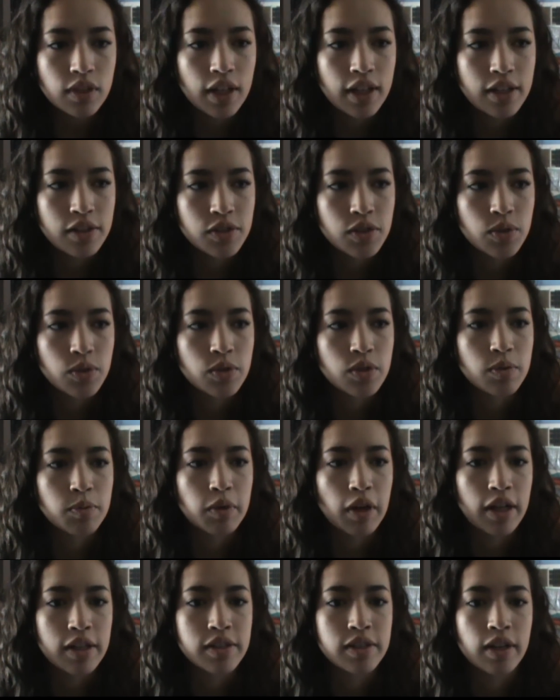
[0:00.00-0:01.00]
And so some
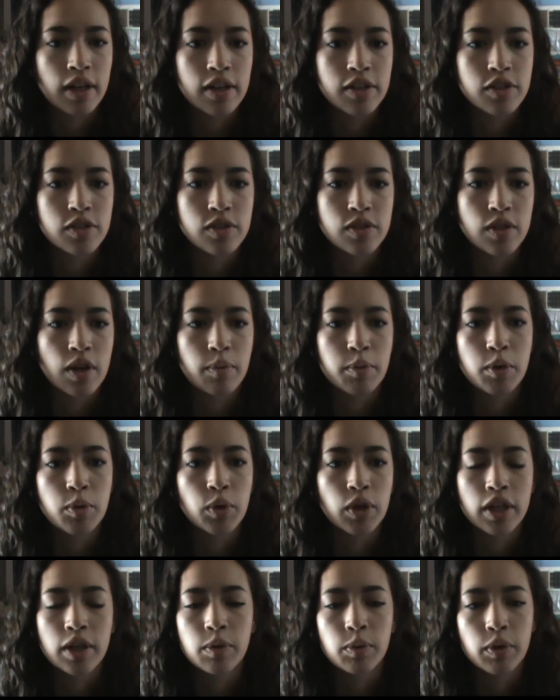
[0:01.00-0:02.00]
gods and goddesses I'll be
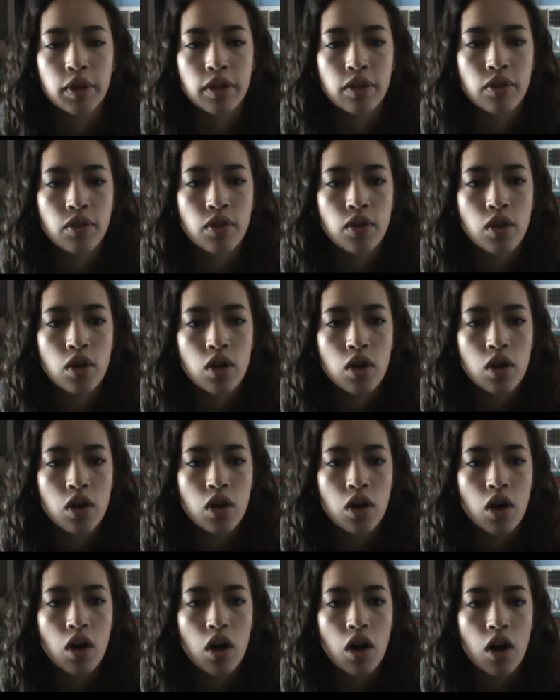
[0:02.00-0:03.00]
working with
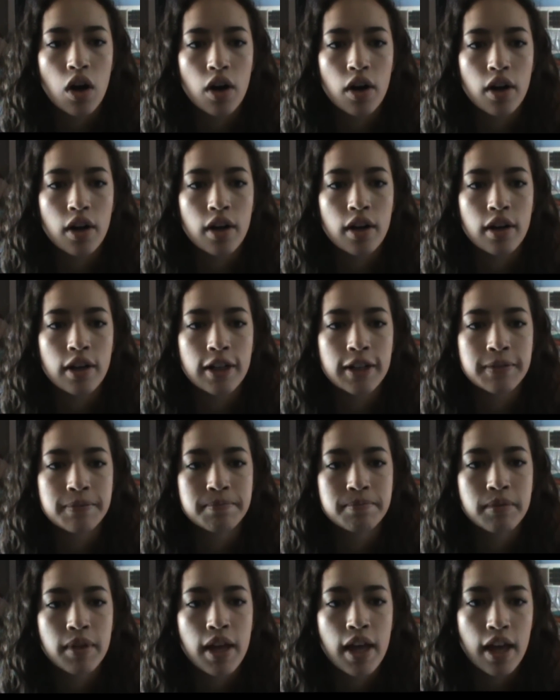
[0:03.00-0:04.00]
are
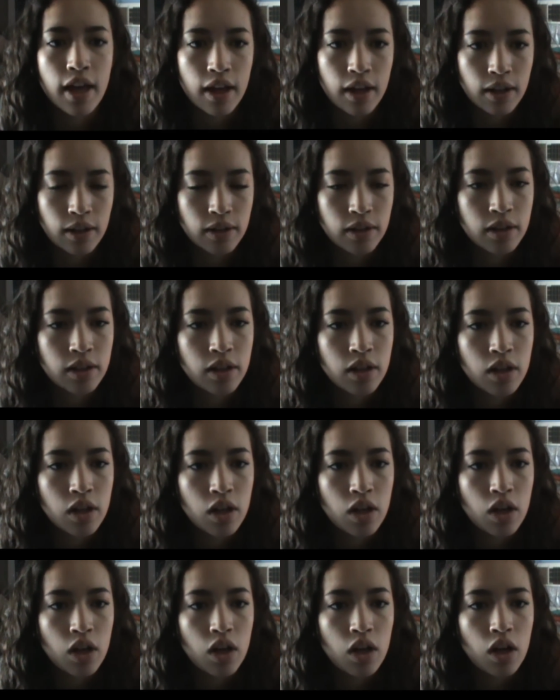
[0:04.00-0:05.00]
Hel,
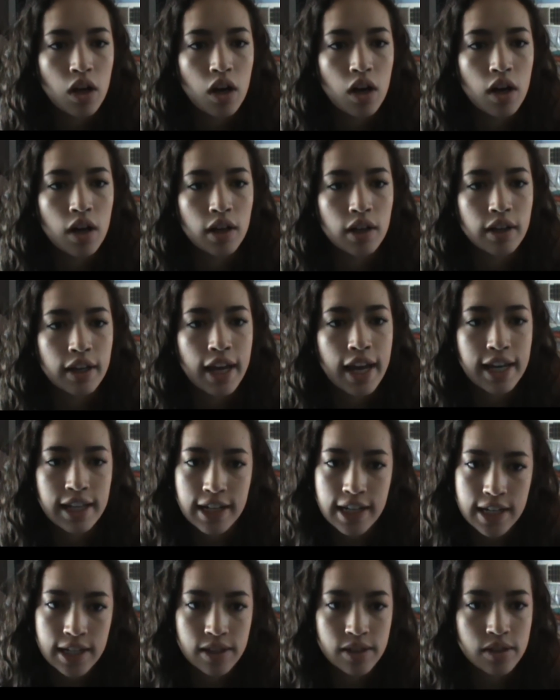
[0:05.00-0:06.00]

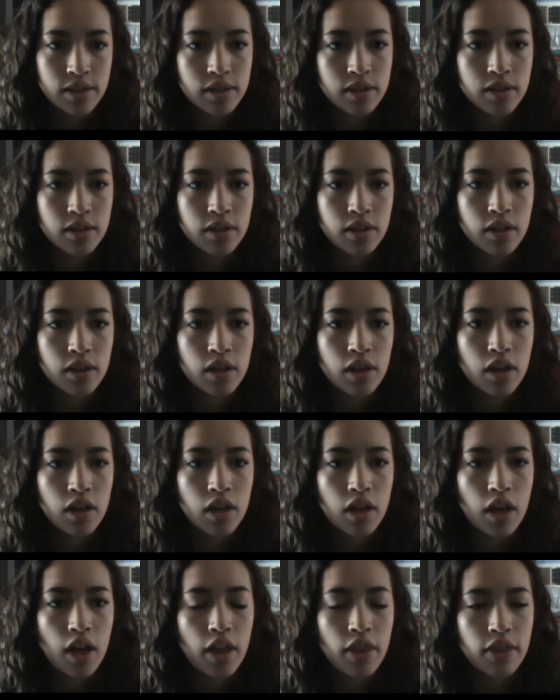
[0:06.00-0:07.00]
Hades,
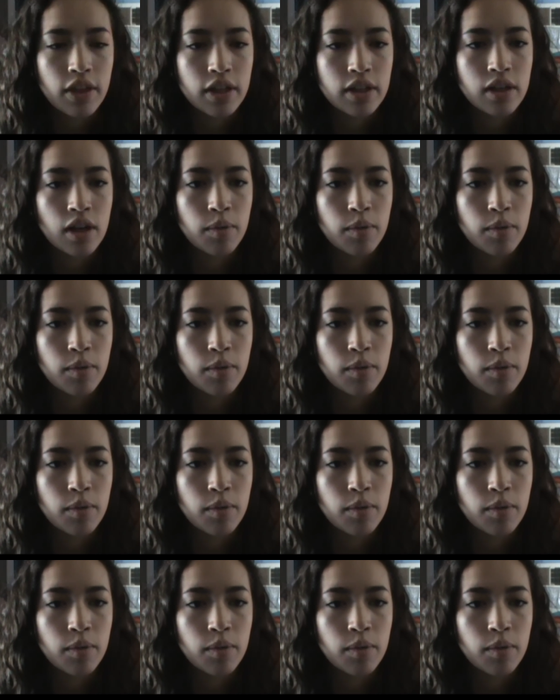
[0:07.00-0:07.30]
and